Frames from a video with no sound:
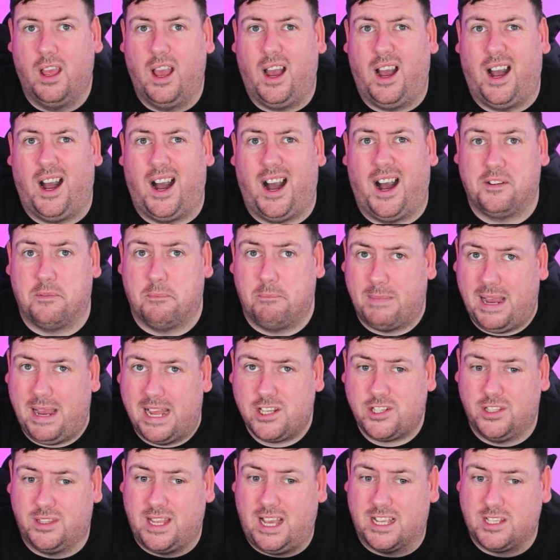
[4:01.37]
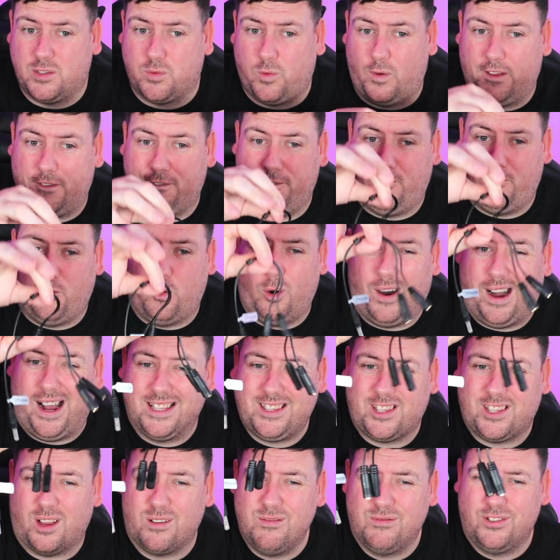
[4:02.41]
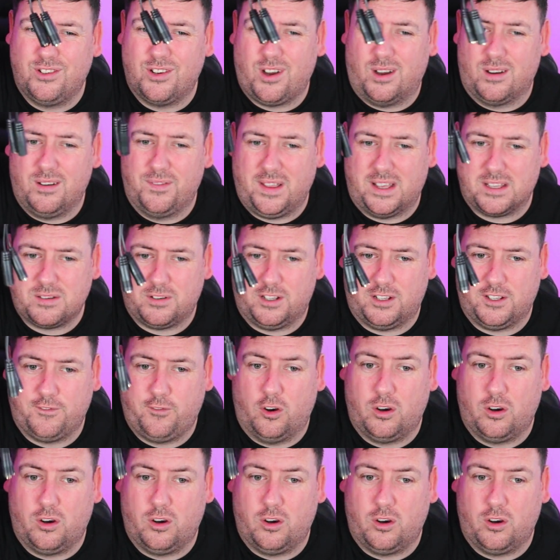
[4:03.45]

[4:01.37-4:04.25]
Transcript: I'd imagine that's what it's for. I don't know if that's what it's for,